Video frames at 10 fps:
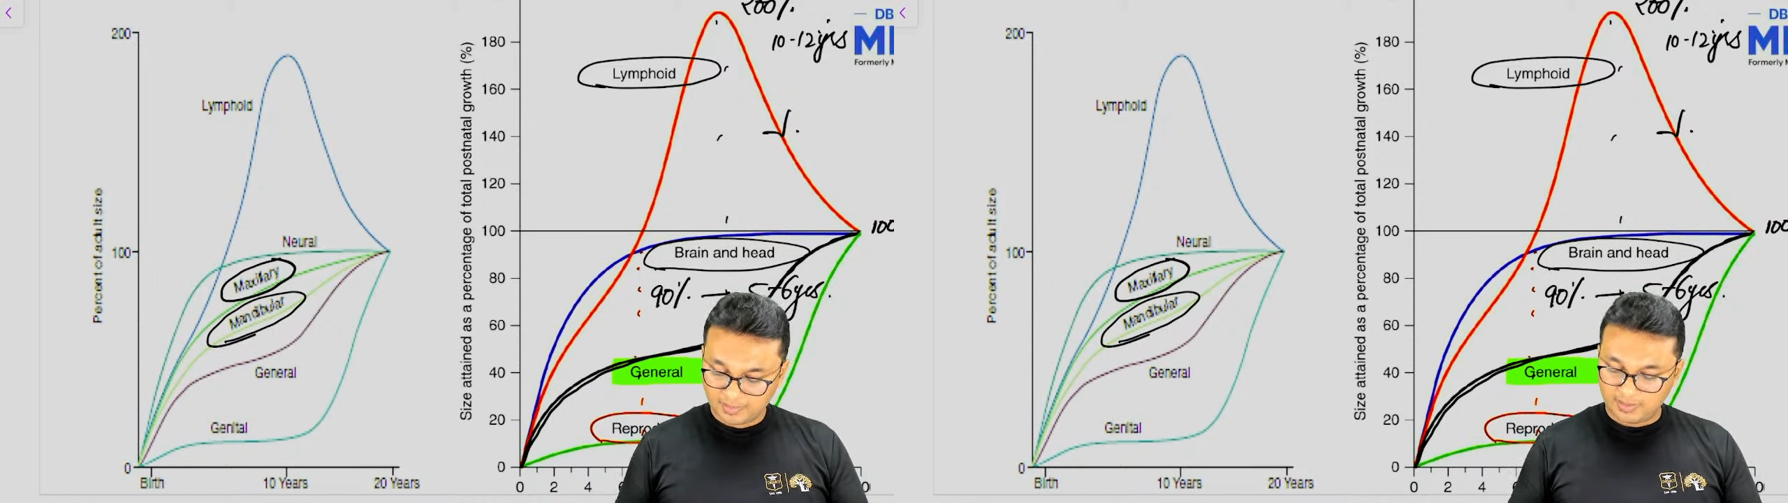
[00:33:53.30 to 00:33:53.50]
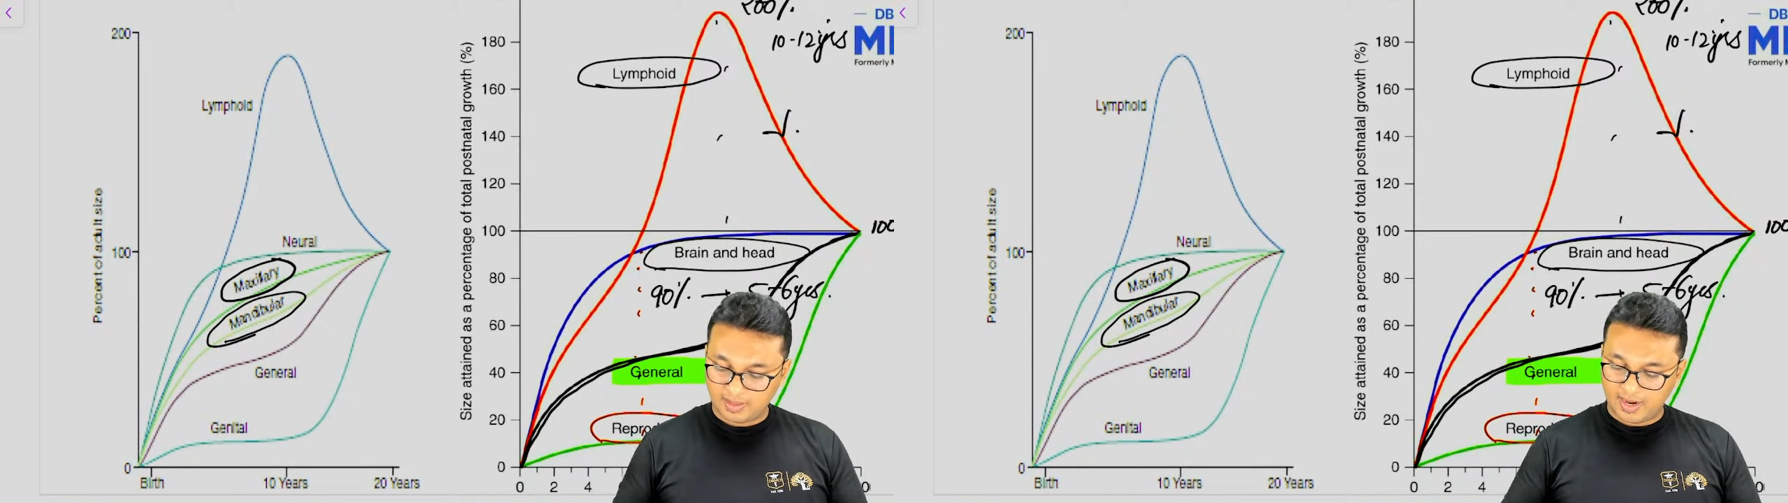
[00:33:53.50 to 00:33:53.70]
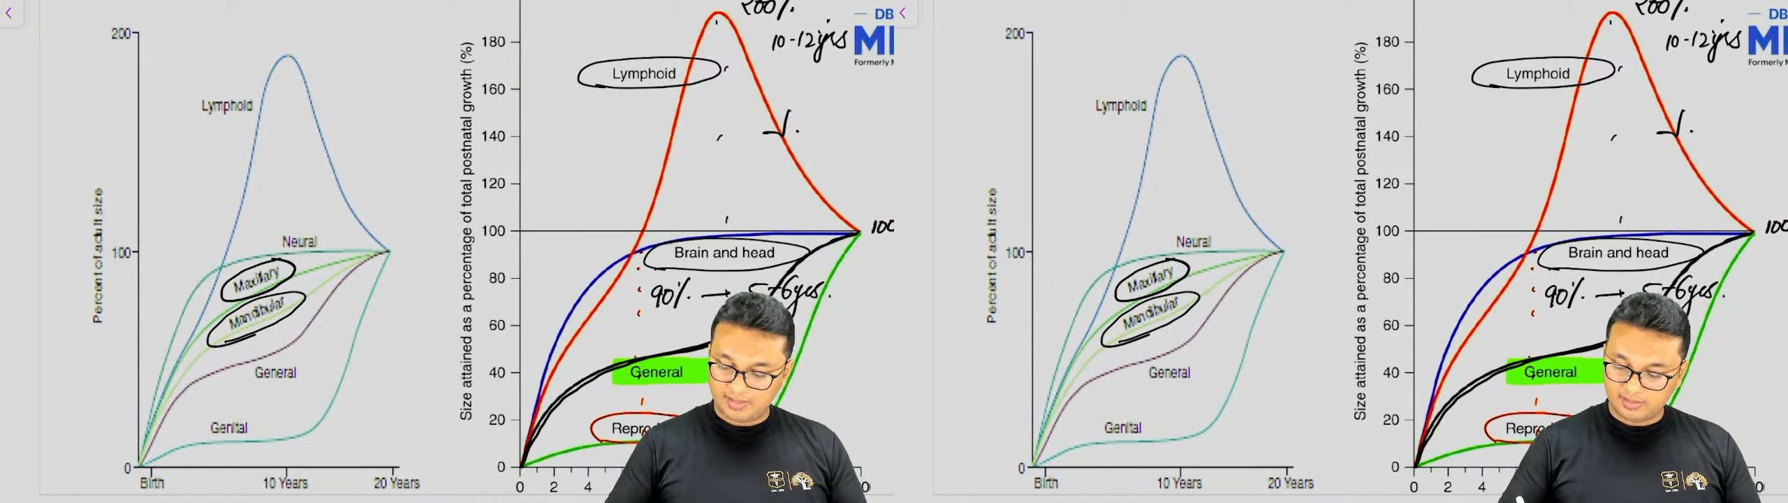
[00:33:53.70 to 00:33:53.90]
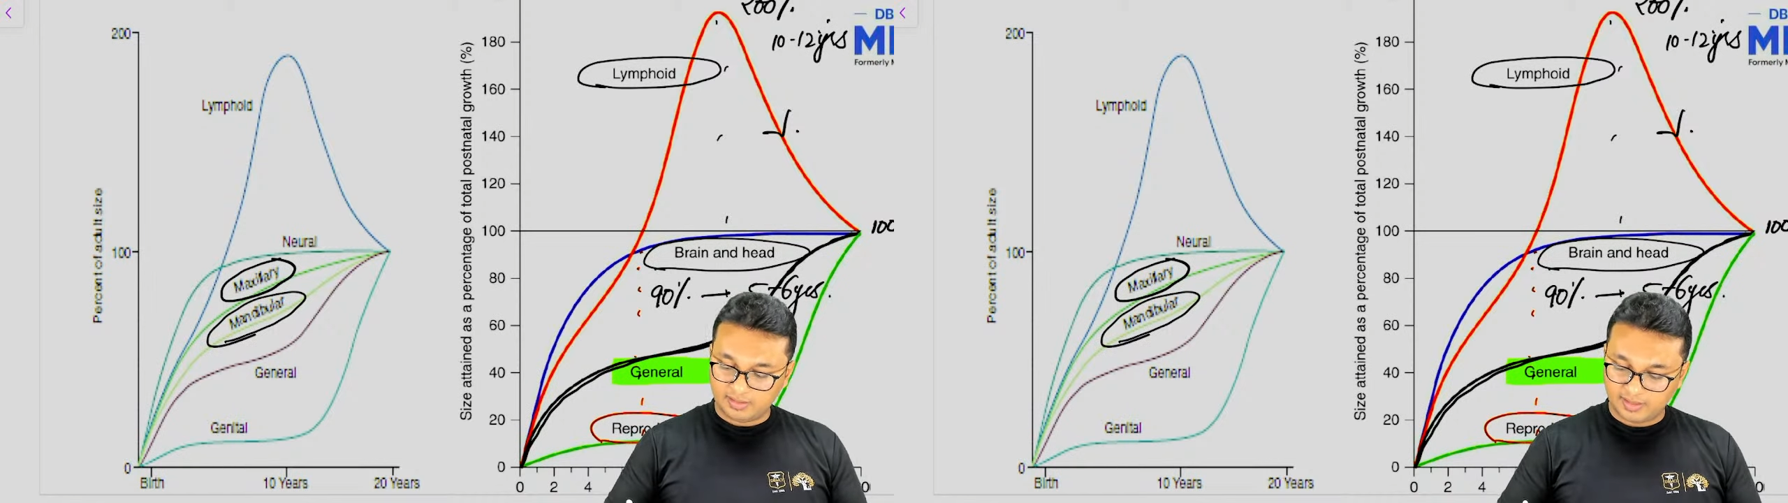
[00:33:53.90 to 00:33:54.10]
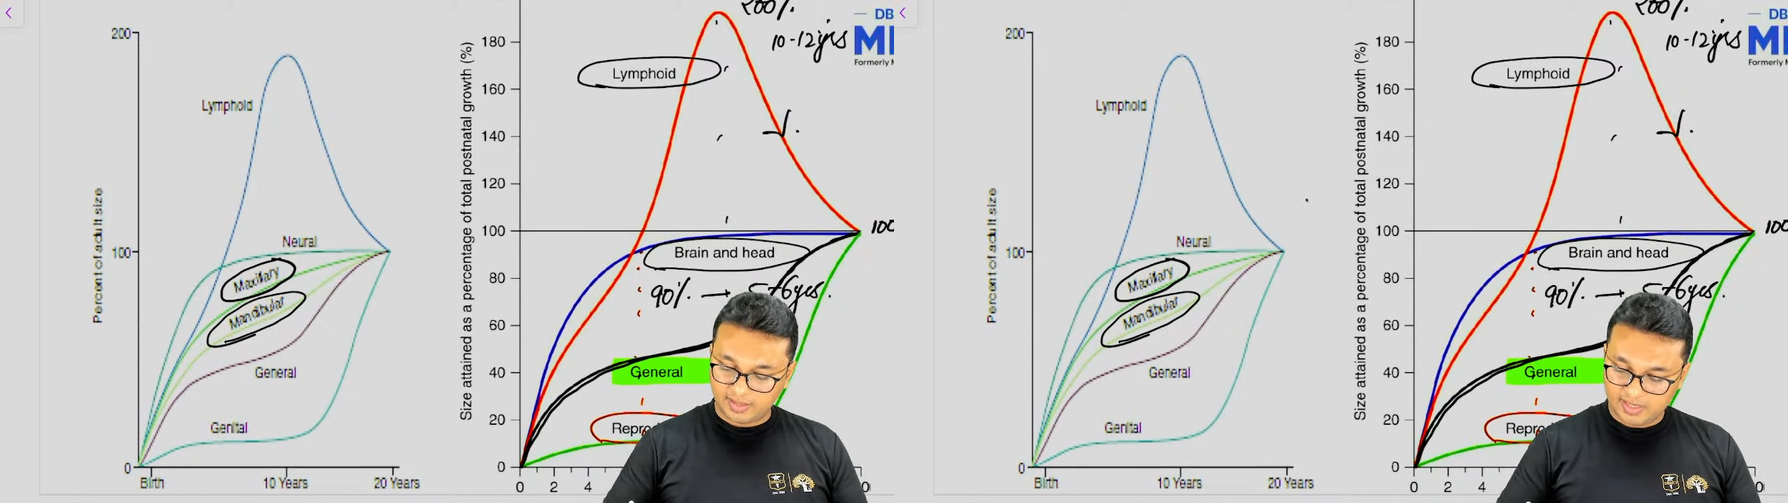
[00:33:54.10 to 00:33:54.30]
and
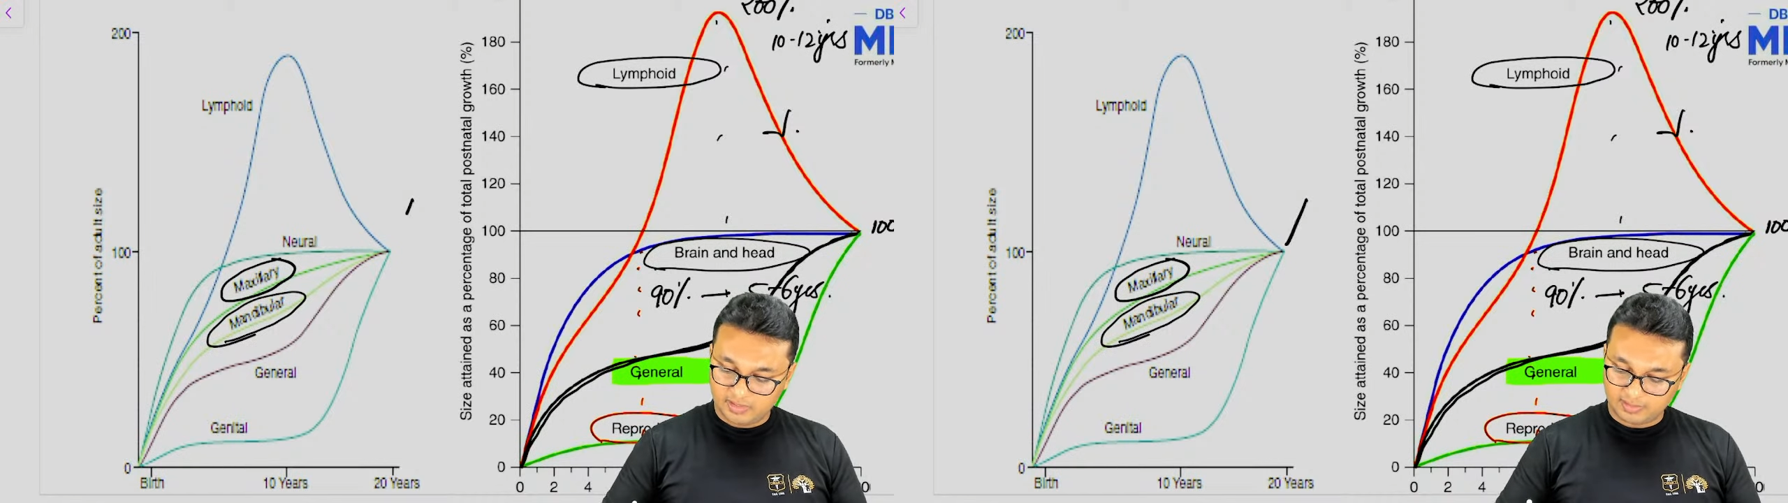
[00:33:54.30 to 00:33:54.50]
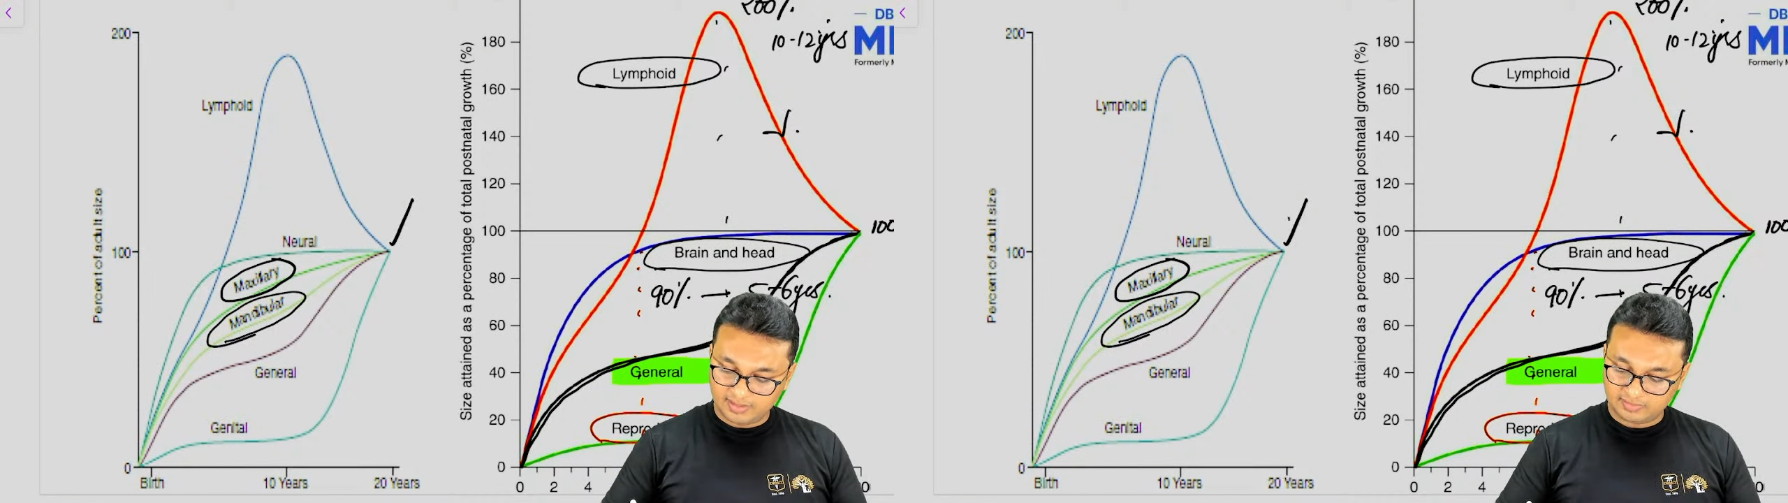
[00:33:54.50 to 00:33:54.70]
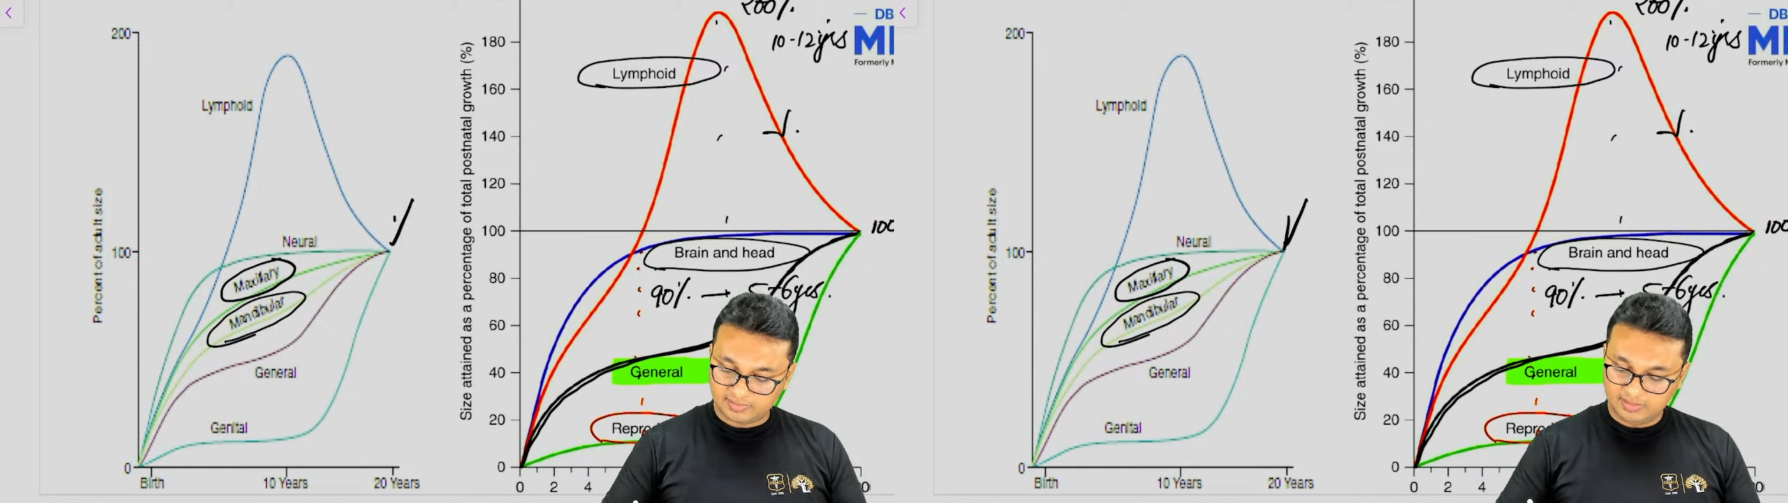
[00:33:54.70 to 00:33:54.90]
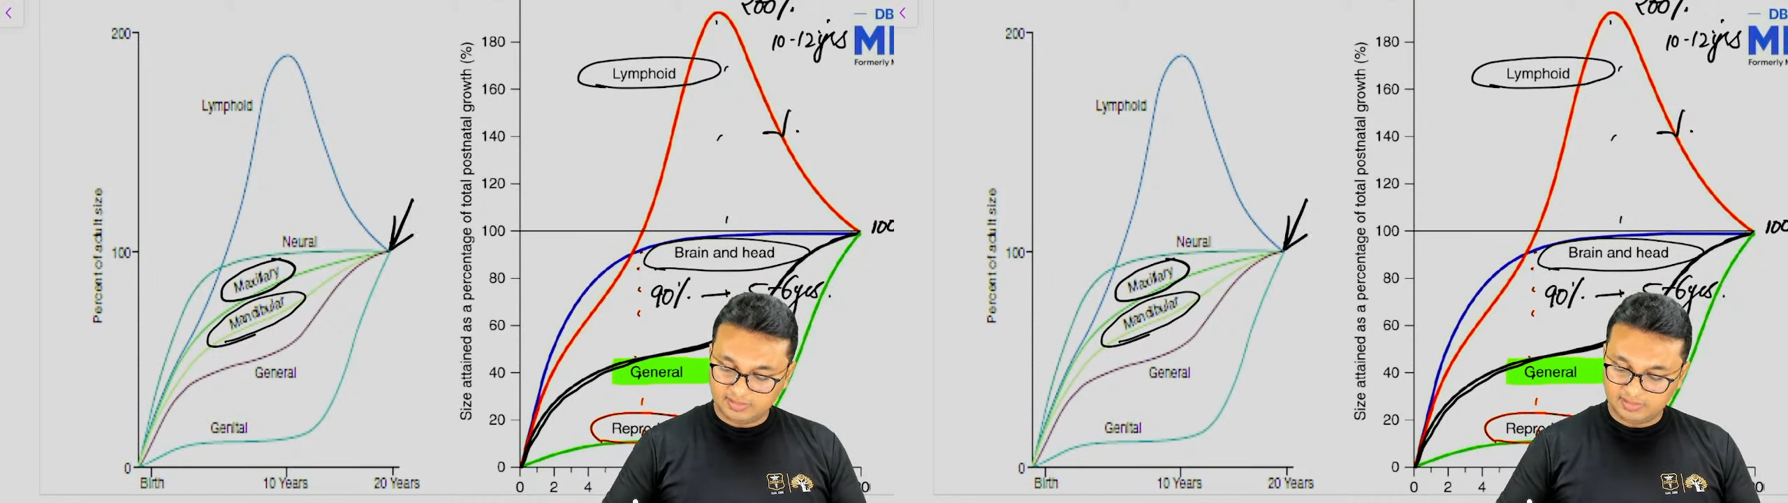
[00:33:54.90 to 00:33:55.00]
here you can see